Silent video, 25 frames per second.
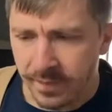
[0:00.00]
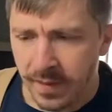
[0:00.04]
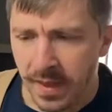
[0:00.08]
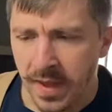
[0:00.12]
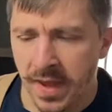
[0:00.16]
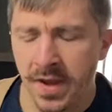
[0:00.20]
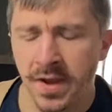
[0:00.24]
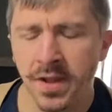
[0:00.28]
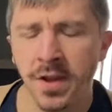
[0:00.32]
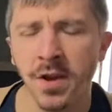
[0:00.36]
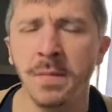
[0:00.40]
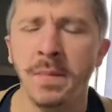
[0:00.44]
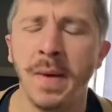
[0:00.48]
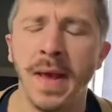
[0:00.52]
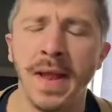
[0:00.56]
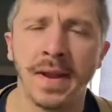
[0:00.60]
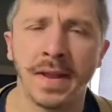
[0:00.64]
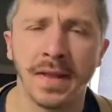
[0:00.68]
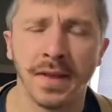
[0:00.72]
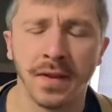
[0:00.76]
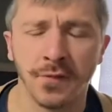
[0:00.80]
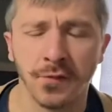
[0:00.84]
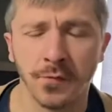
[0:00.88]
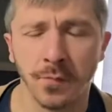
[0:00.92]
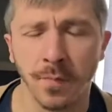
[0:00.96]

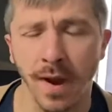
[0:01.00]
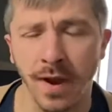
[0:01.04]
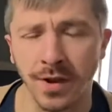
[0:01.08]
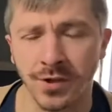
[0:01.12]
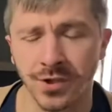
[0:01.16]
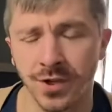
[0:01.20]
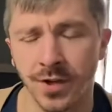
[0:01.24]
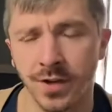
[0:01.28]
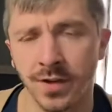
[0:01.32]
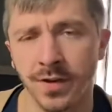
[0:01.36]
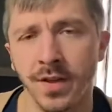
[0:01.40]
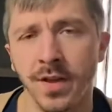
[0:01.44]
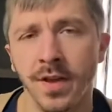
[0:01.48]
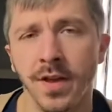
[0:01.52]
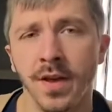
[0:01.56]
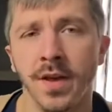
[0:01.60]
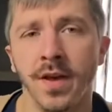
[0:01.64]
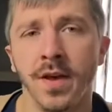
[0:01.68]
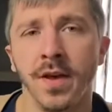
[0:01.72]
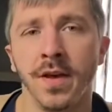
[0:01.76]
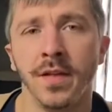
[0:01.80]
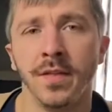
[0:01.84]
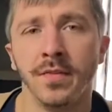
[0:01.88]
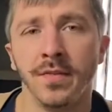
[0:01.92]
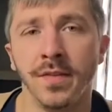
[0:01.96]
idiomatic expression,
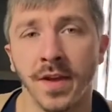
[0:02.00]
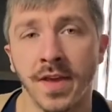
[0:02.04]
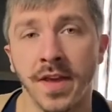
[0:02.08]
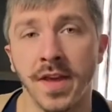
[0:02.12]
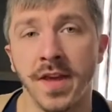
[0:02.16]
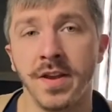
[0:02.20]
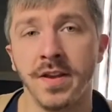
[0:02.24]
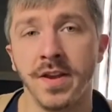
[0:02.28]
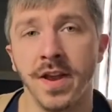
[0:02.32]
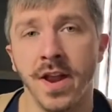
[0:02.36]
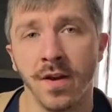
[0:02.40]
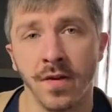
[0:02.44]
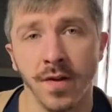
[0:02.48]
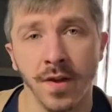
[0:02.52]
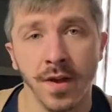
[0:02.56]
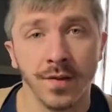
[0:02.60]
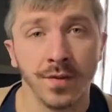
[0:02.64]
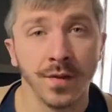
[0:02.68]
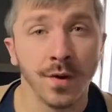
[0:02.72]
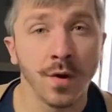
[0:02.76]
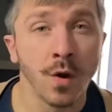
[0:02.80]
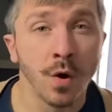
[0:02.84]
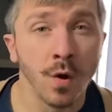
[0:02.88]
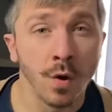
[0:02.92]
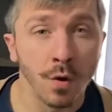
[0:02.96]
the canary in
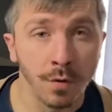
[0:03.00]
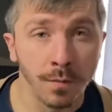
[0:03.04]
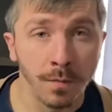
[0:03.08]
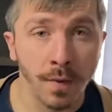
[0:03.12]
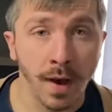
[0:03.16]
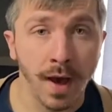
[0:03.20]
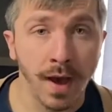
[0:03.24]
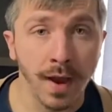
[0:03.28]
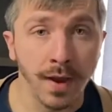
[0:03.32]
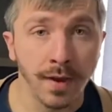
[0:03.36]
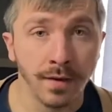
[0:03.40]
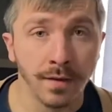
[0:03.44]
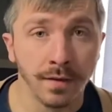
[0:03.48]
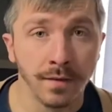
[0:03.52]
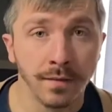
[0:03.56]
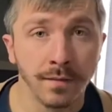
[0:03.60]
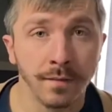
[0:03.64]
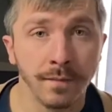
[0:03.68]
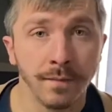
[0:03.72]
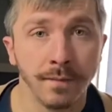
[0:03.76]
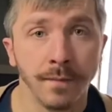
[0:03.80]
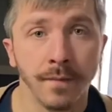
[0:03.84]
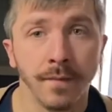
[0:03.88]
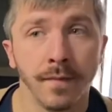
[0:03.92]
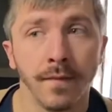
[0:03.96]
the coal mine?
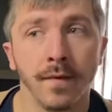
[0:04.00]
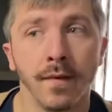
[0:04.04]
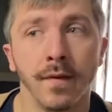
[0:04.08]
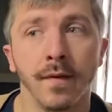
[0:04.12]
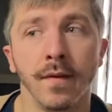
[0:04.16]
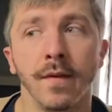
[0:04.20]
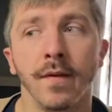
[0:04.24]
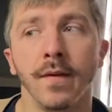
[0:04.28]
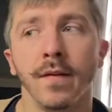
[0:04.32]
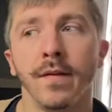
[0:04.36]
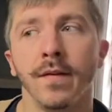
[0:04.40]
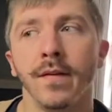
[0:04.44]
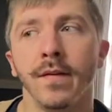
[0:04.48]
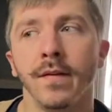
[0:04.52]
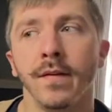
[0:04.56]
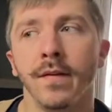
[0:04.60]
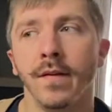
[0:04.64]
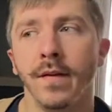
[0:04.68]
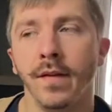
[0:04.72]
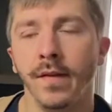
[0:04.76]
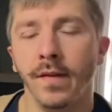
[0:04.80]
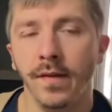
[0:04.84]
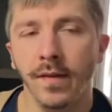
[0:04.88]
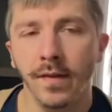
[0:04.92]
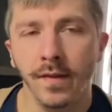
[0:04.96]

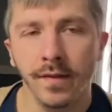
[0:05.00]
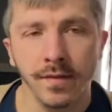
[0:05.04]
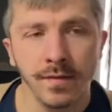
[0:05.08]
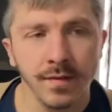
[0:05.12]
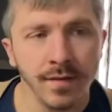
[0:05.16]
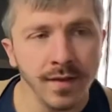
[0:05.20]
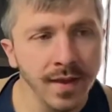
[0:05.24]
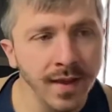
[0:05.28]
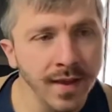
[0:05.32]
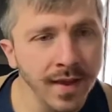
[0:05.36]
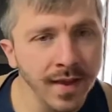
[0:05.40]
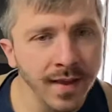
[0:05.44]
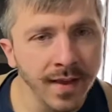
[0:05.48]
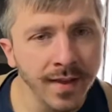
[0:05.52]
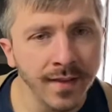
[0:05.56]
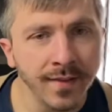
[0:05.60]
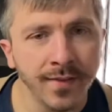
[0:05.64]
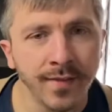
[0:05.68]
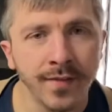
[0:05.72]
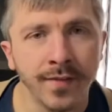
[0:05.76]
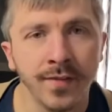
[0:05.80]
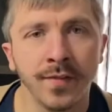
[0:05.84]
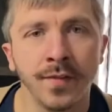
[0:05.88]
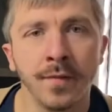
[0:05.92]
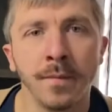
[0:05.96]

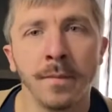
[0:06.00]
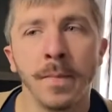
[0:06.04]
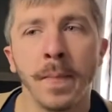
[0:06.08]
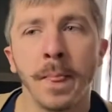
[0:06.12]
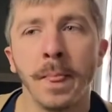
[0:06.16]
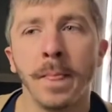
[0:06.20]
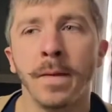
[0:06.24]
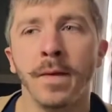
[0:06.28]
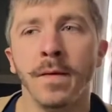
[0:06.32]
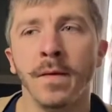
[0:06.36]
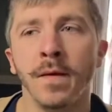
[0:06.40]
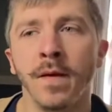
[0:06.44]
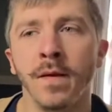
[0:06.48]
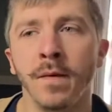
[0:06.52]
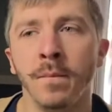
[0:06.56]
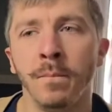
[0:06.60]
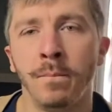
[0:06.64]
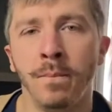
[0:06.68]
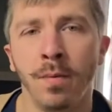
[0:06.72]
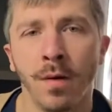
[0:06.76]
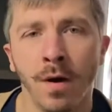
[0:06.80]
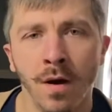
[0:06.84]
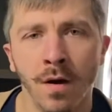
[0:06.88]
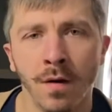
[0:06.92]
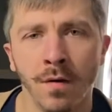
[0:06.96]
It's
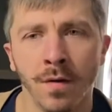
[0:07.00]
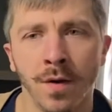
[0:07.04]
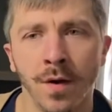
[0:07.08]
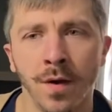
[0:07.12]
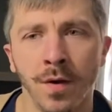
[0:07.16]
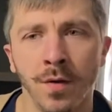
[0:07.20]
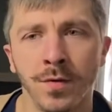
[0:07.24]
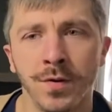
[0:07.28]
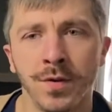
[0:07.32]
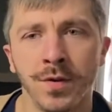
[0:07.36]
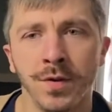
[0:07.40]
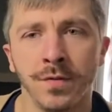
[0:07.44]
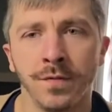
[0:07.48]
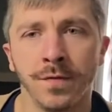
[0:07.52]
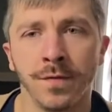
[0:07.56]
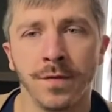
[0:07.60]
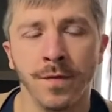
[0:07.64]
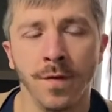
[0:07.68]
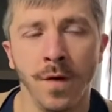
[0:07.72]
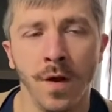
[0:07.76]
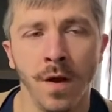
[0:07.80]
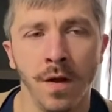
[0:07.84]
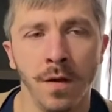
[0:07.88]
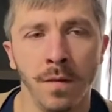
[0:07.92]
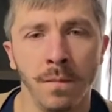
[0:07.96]
borrowed
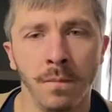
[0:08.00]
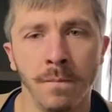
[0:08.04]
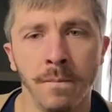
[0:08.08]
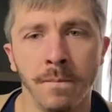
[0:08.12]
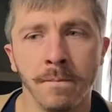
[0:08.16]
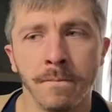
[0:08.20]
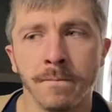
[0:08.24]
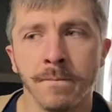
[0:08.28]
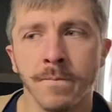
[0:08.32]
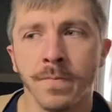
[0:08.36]
from,